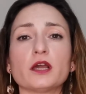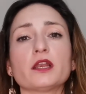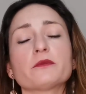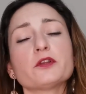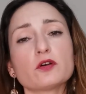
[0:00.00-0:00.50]

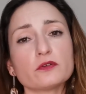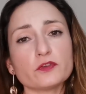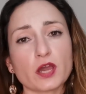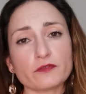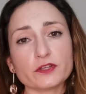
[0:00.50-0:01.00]
Let me know if
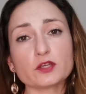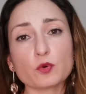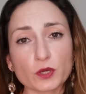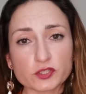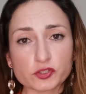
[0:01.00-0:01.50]
you have any
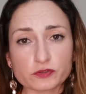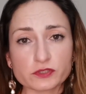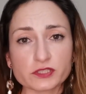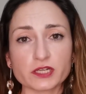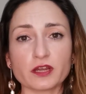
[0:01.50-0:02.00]

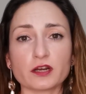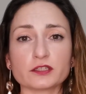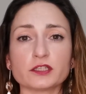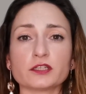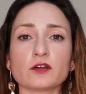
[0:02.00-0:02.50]
questions
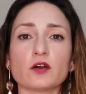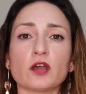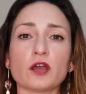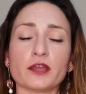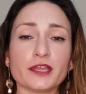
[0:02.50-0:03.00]
regarding
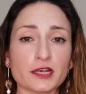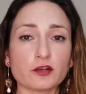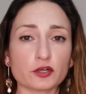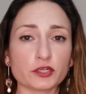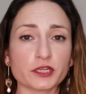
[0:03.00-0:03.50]

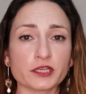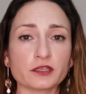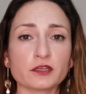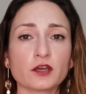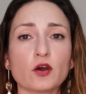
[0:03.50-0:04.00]
e-learning,